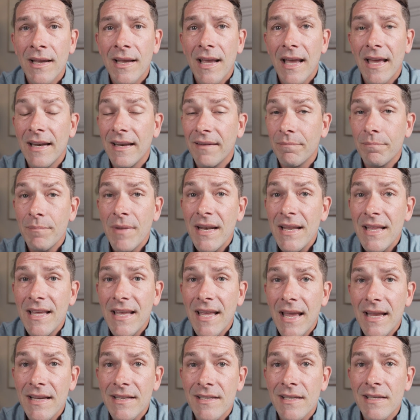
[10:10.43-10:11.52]
And in many
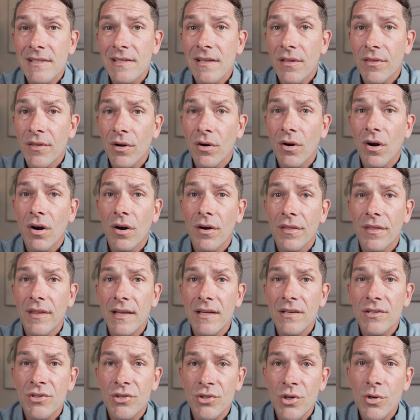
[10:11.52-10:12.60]
cases, there are
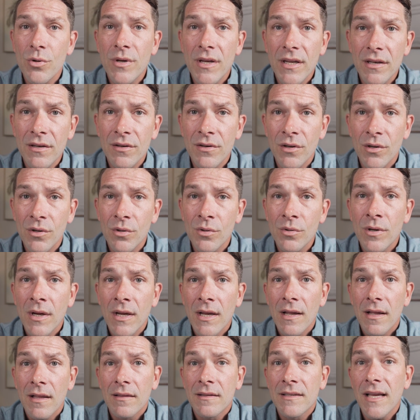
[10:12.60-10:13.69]
things you can do
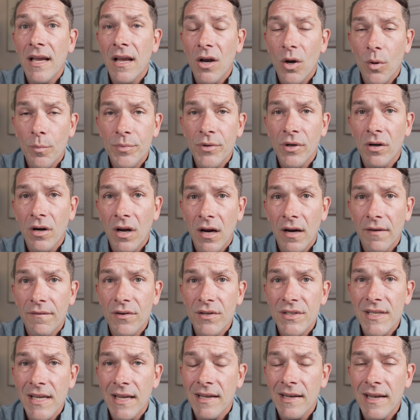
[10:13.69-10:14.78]
to help your offer
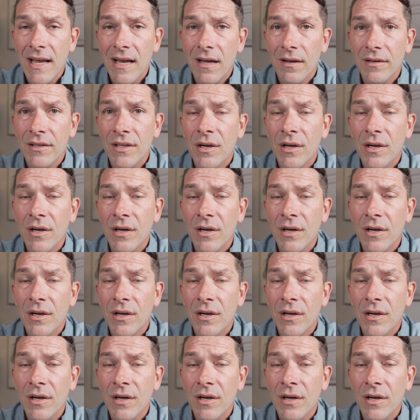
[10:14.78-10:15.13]
stand out.